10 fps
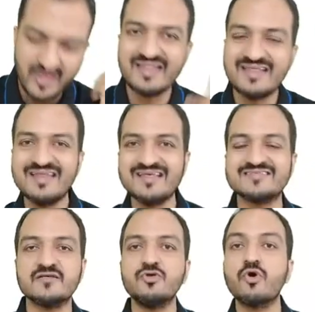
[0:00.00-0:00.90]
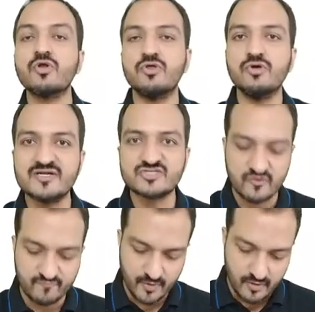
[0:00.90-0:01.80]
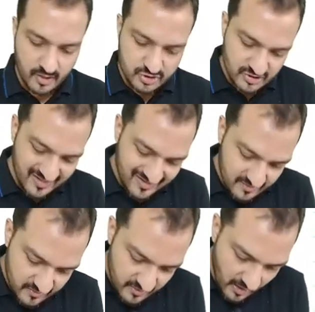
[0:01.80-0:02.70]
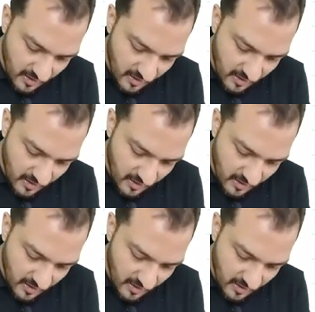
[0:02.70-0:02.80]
increase your units of production, then the